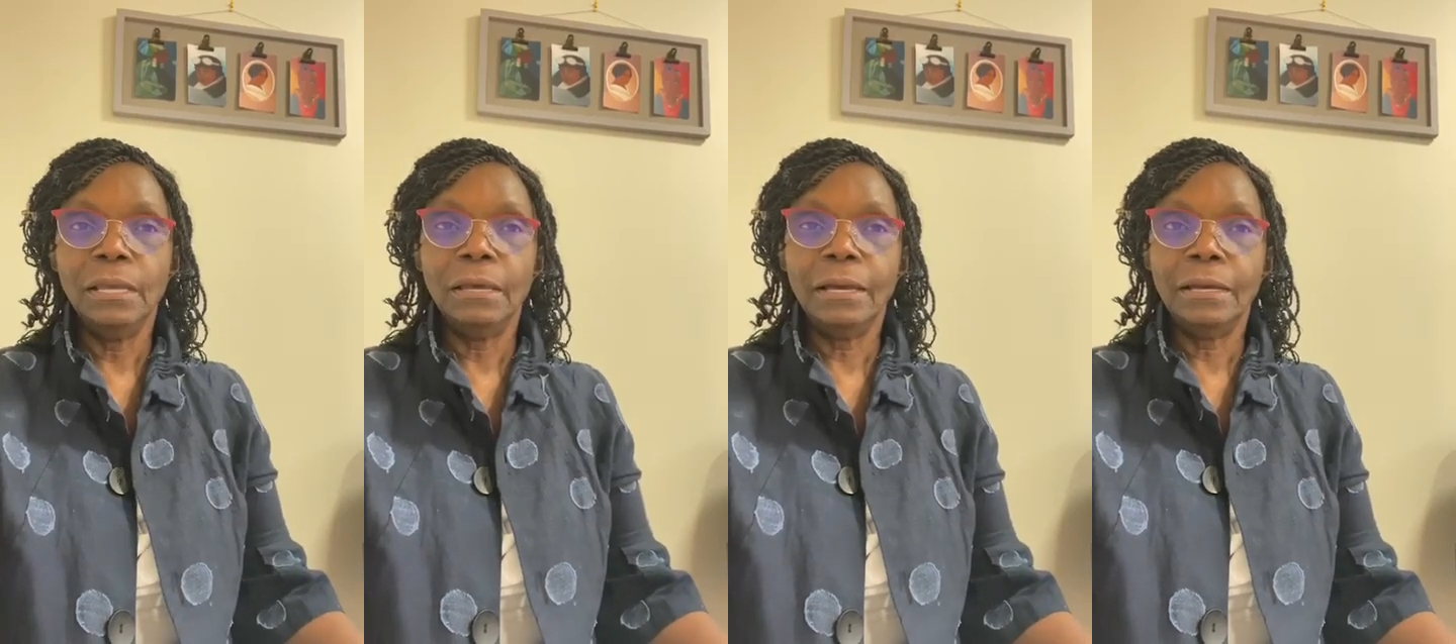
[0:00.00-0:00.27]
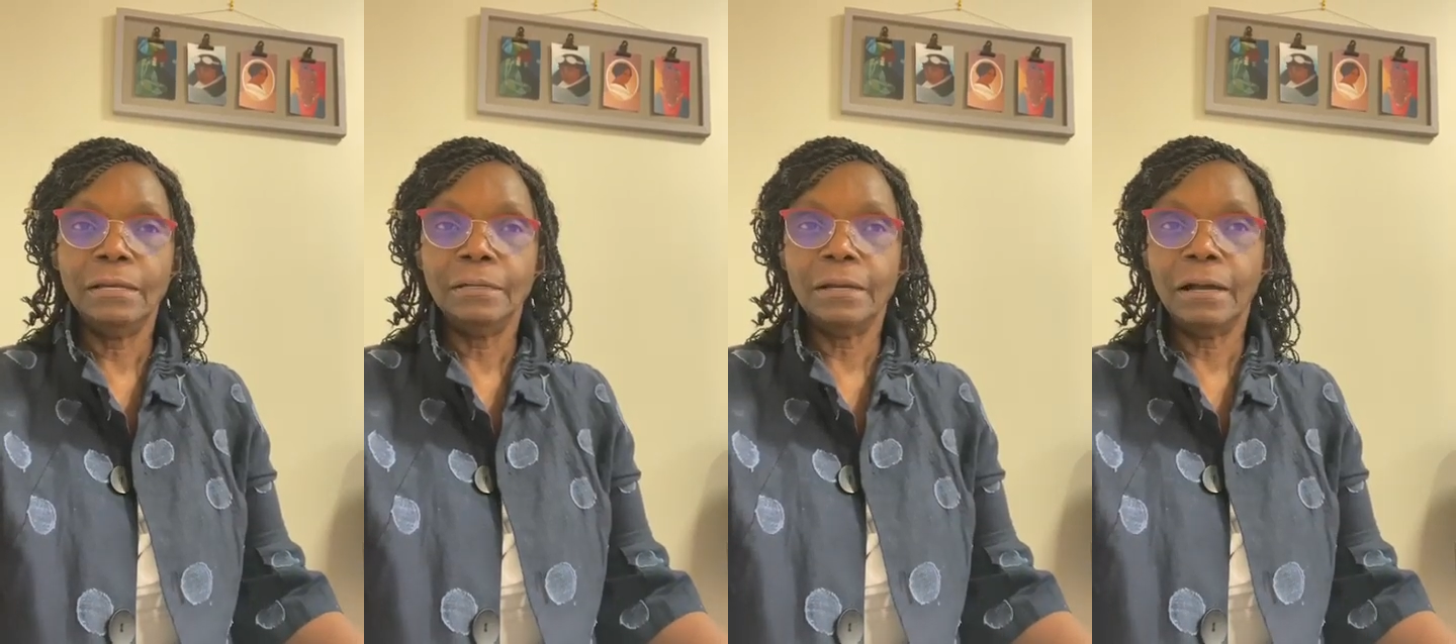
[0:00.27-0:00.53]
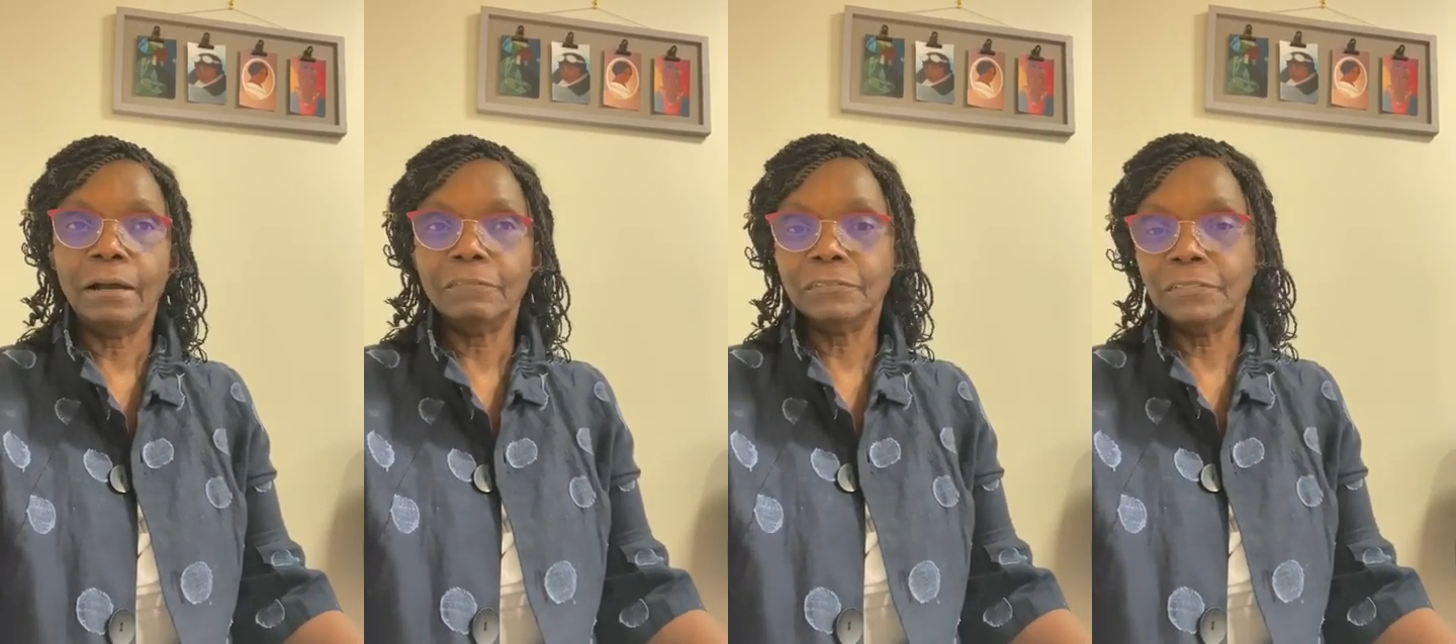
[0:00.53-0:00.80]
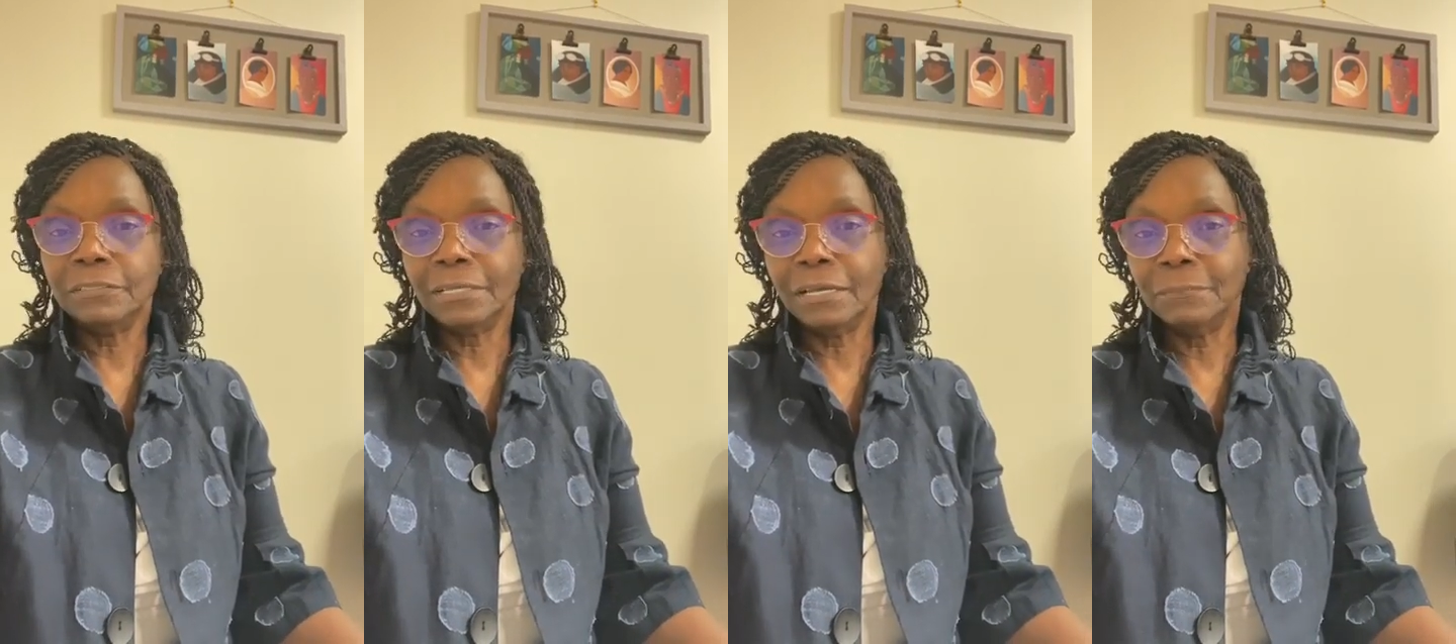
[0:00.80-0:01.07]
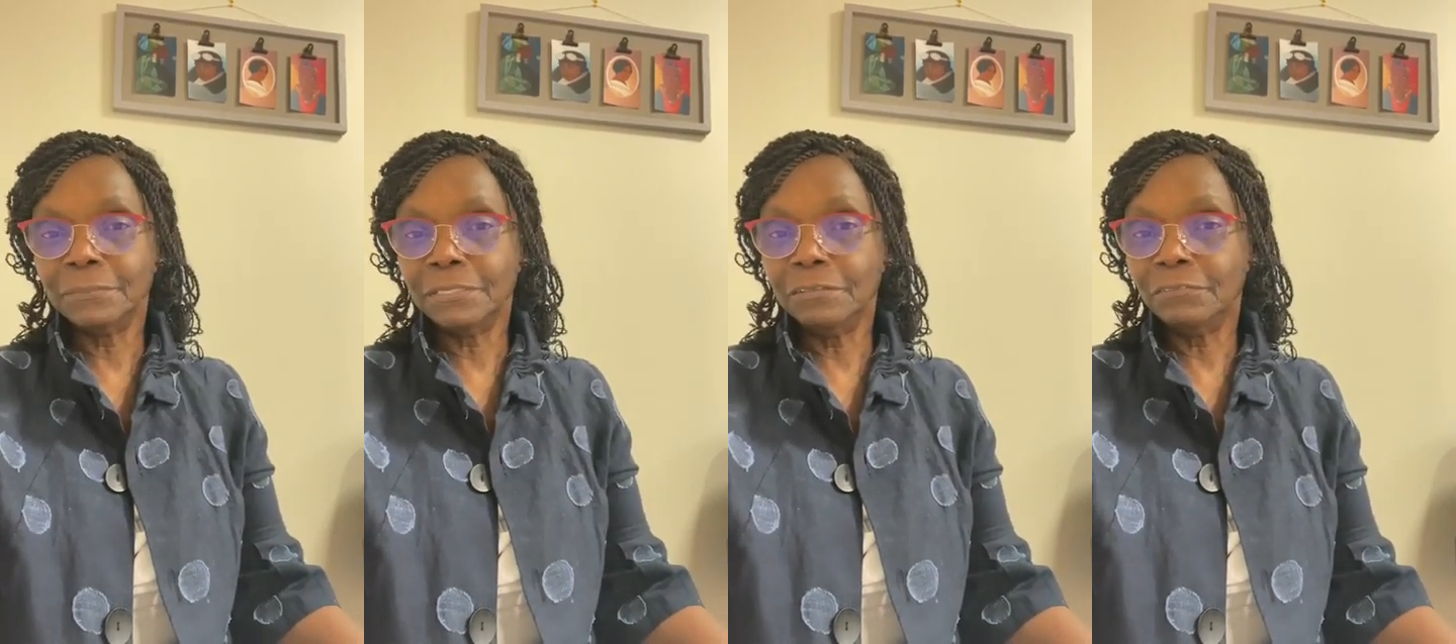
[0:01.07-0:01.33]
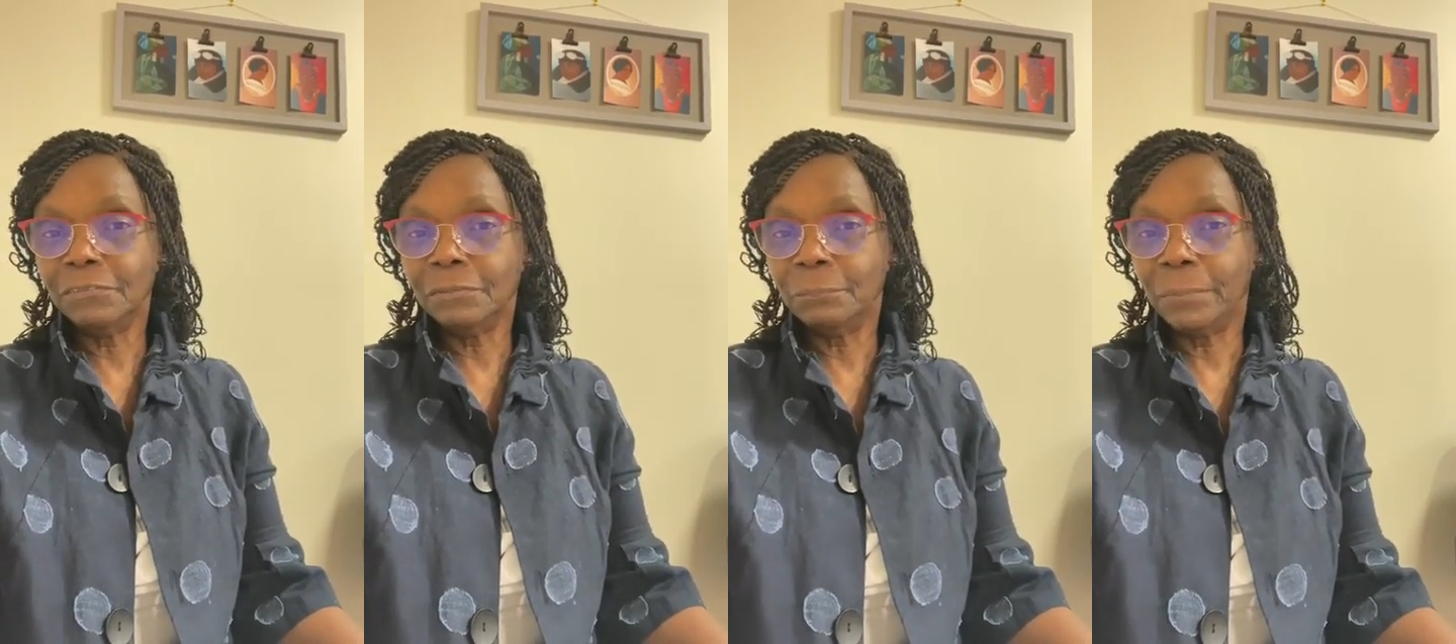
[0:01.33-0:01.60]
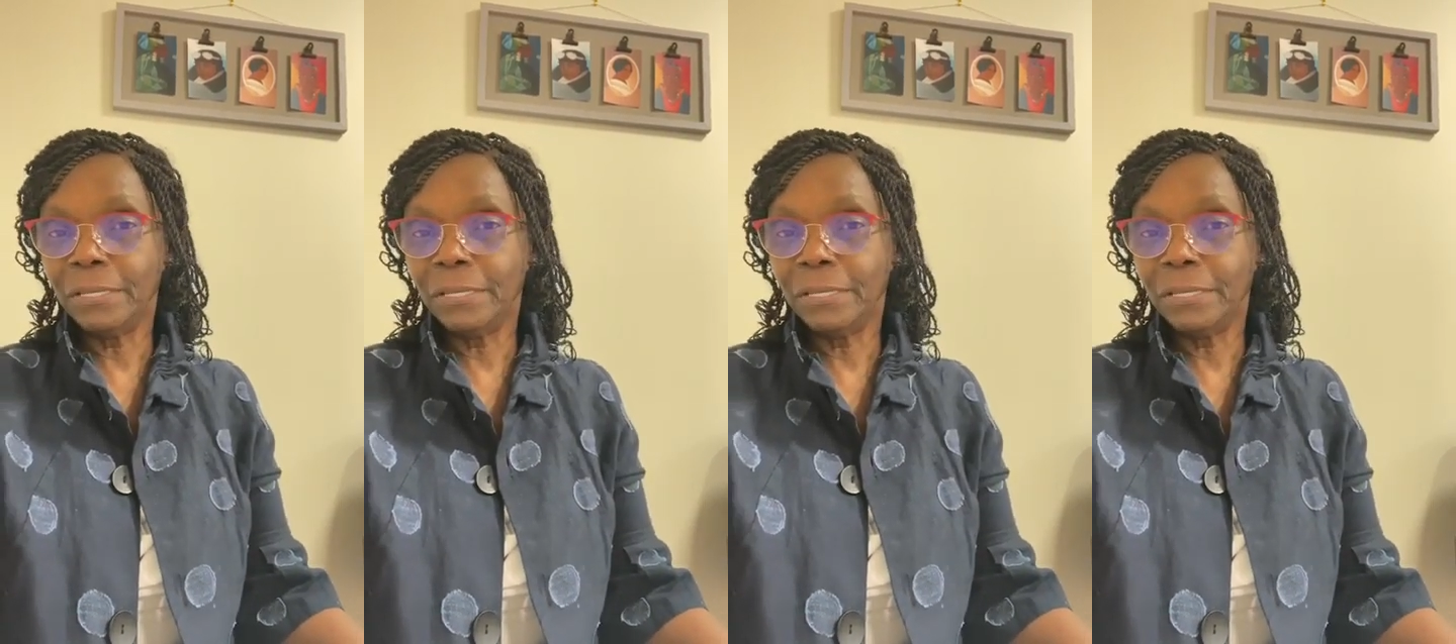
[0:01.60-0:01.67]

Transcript: Oftentimes, even the